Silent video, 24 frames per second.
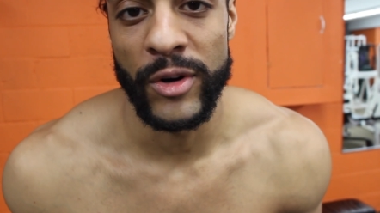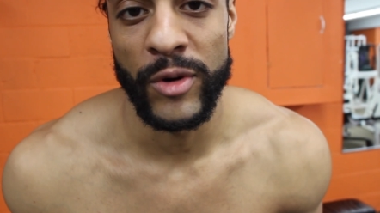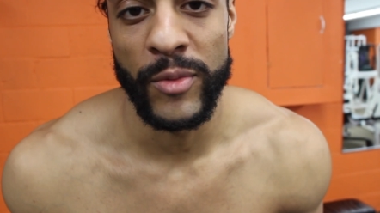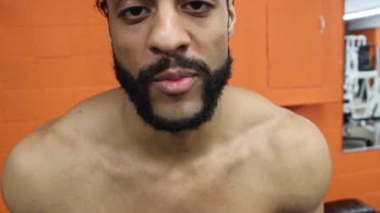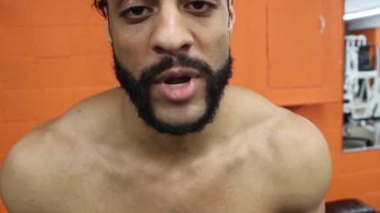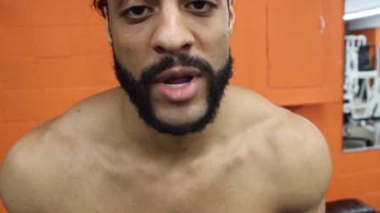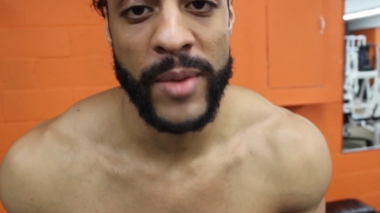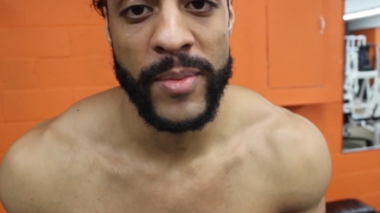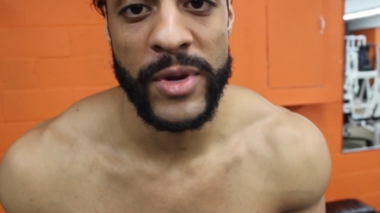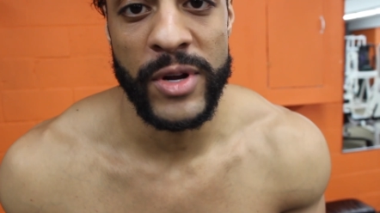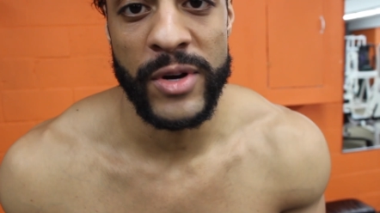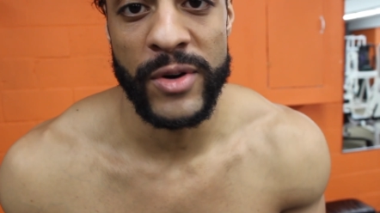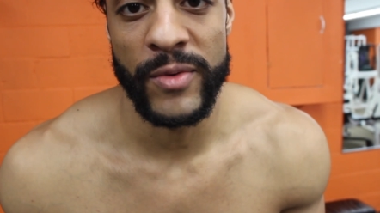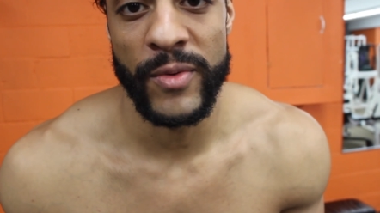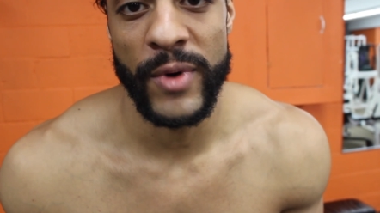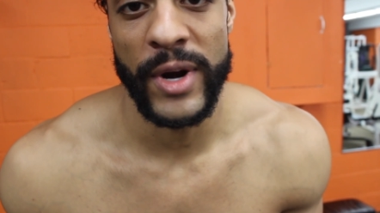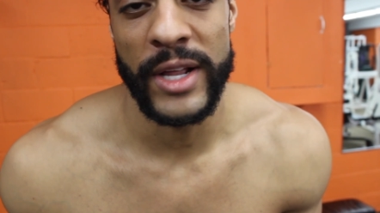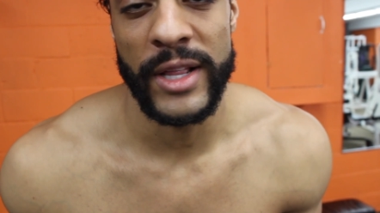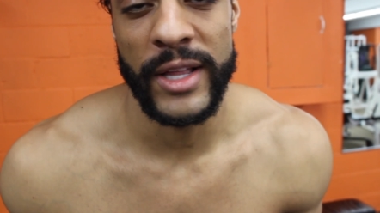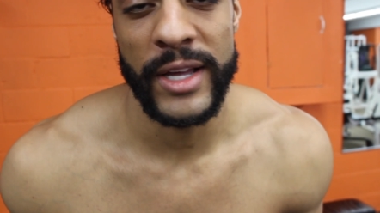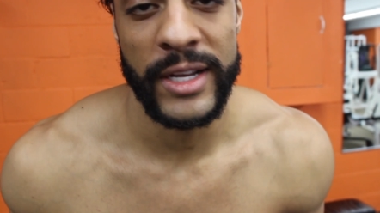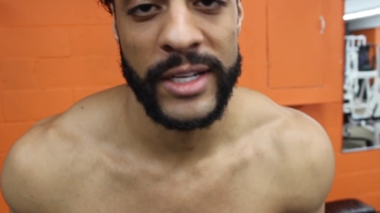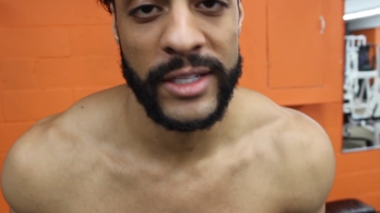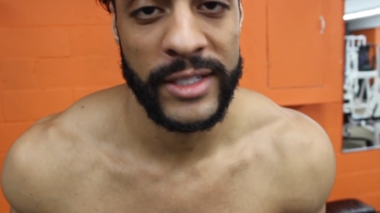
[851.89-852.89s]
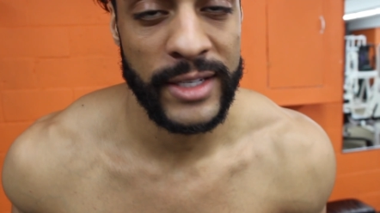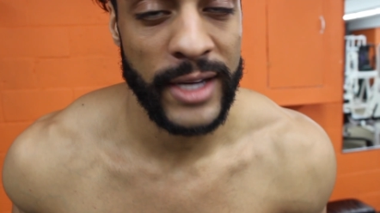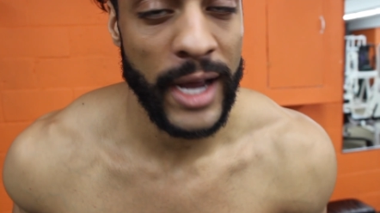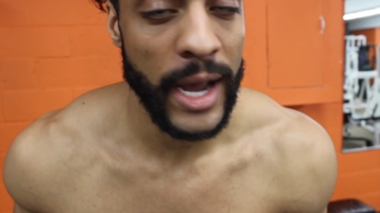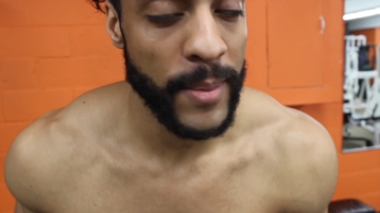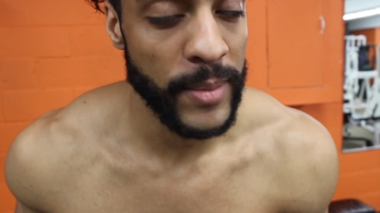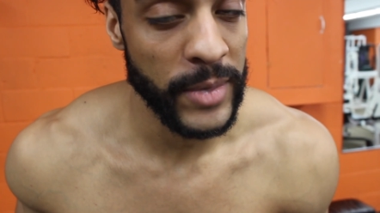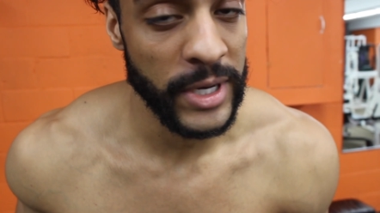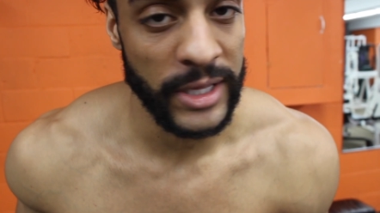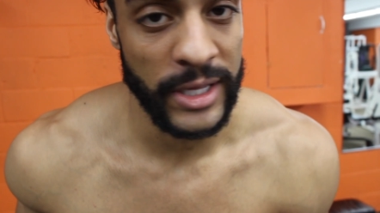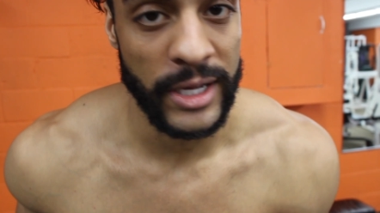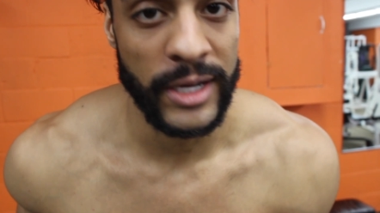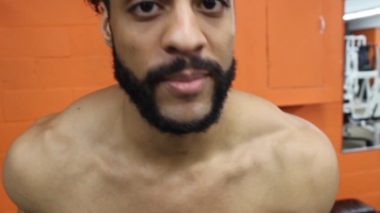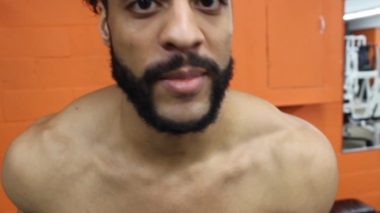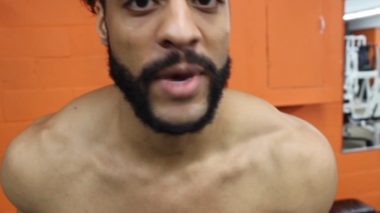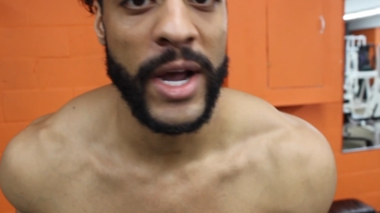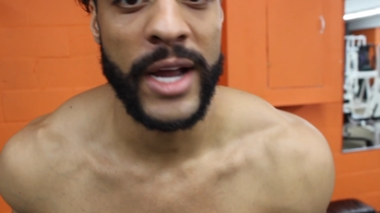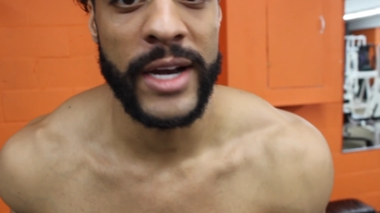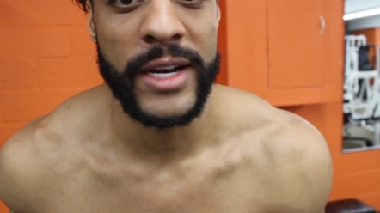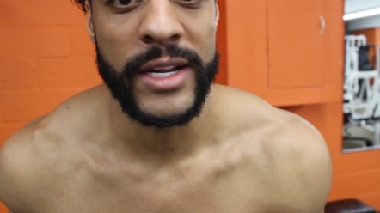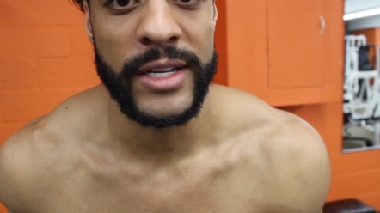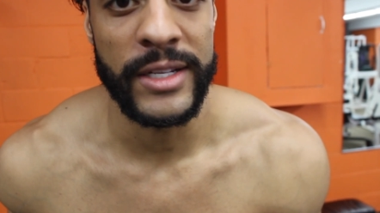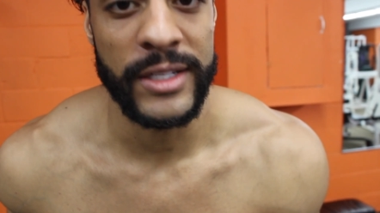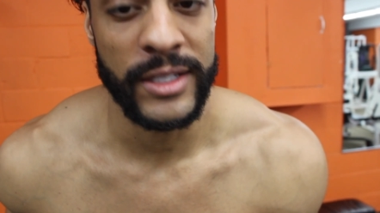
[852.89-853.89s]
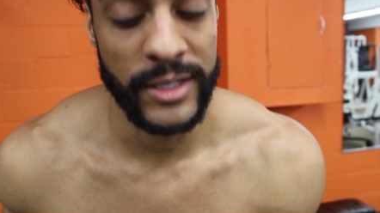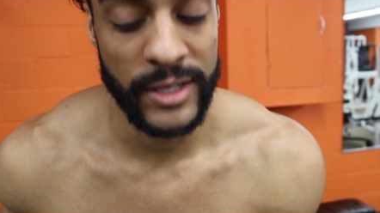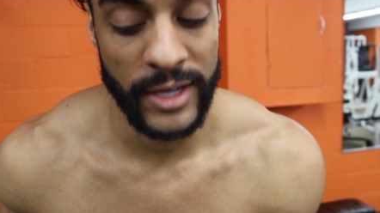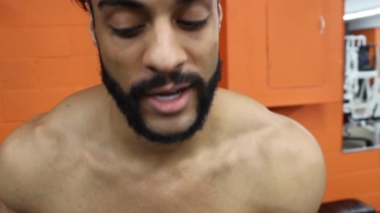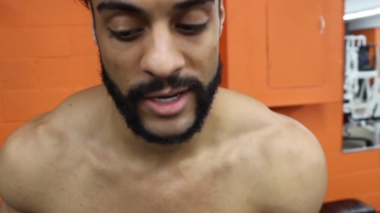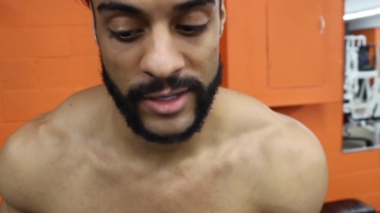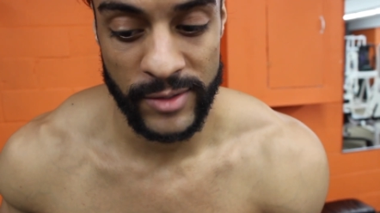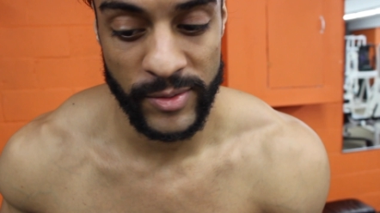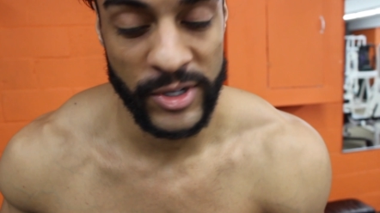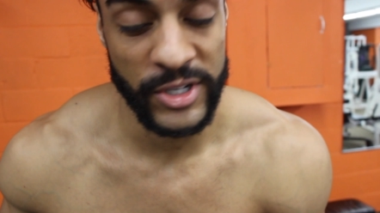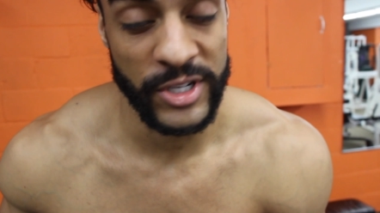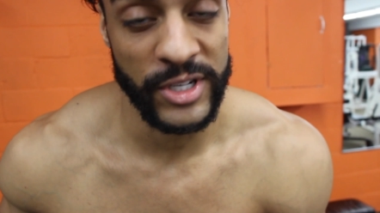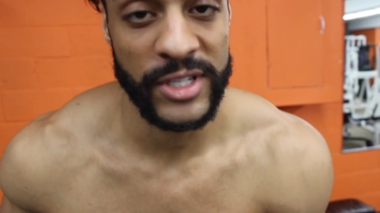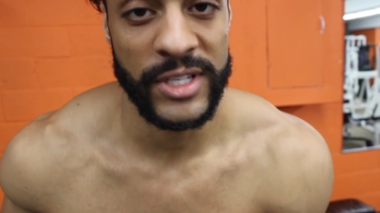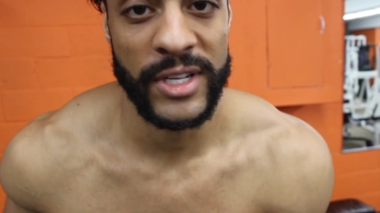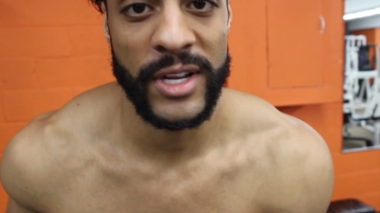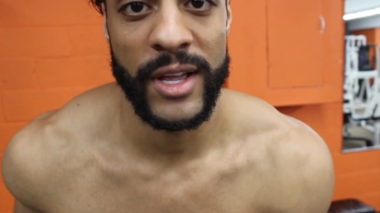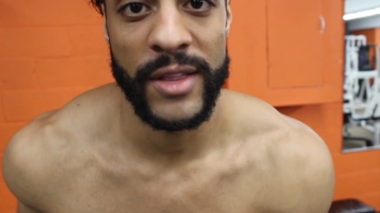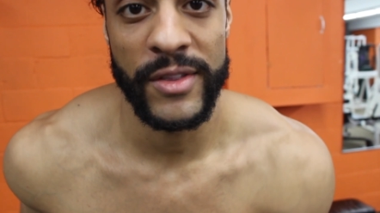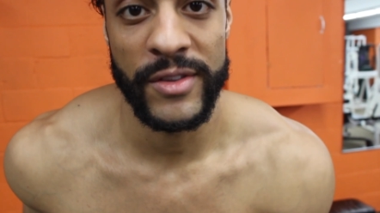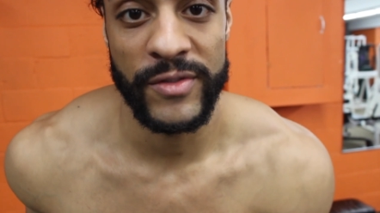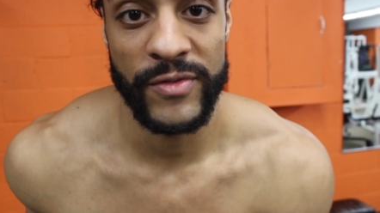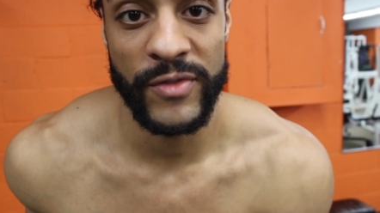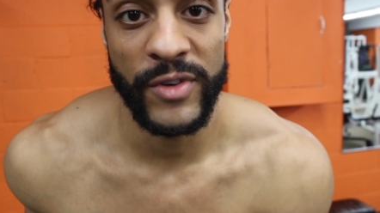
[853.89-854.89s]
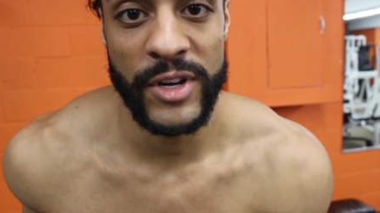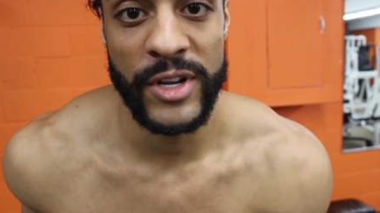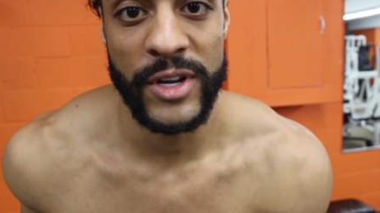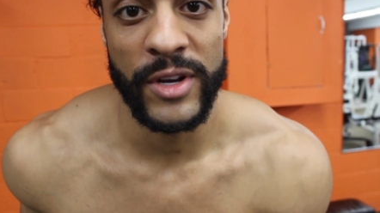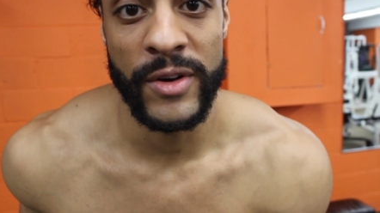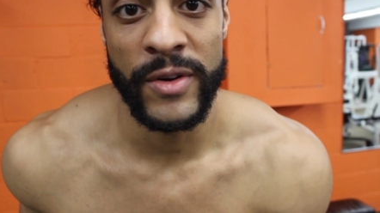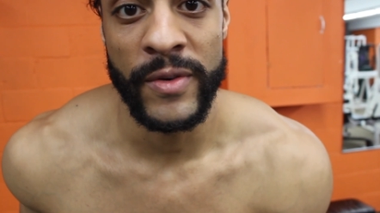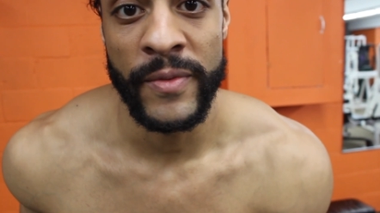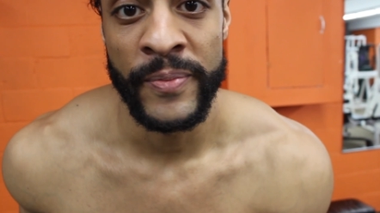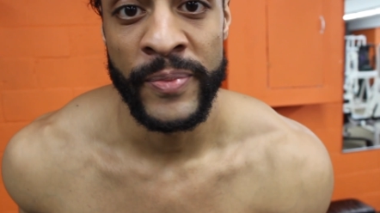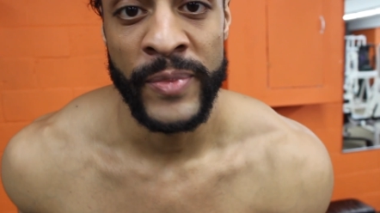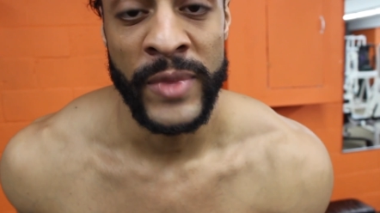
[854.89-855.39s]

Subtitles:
or maybe your right leg is dominant like mine is, as we just saw in this video,